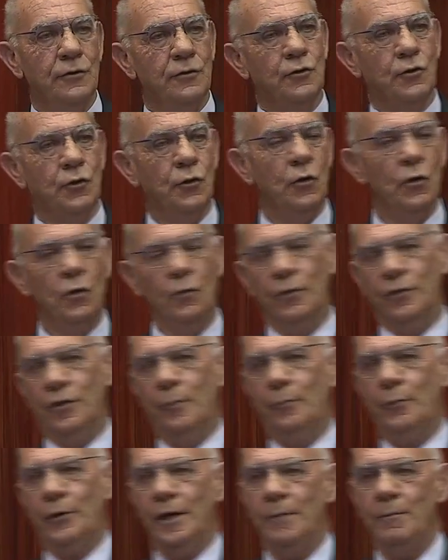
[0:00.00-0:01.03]
a tour with the
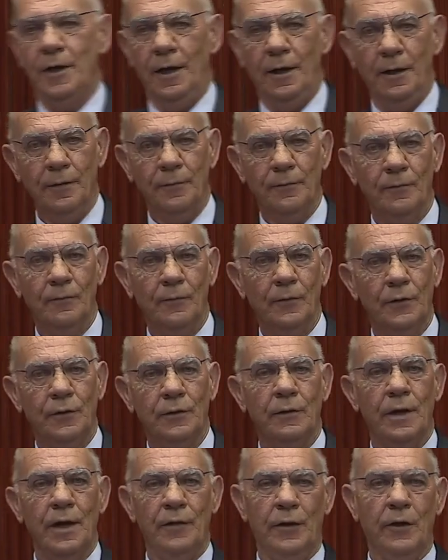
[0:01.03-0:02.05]
Premier
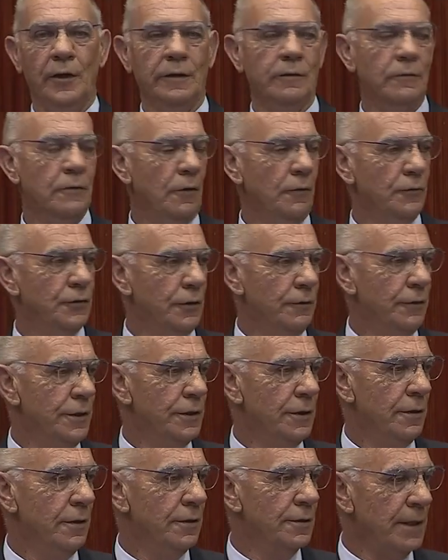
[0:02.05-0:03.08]
throughout the agriculture
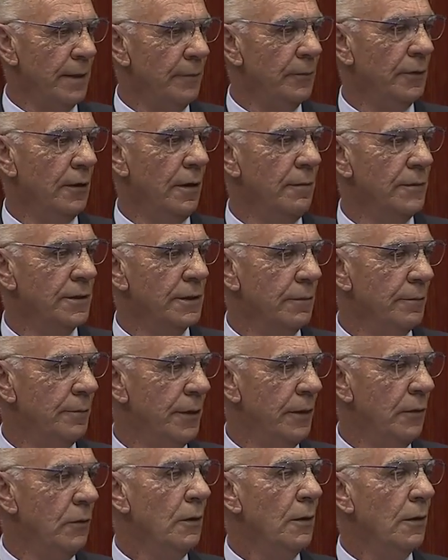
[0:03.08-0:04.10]
region, and sometimes it'd
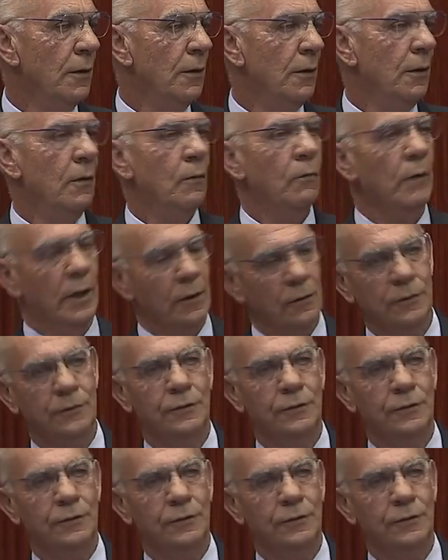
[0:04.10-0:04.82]
be one or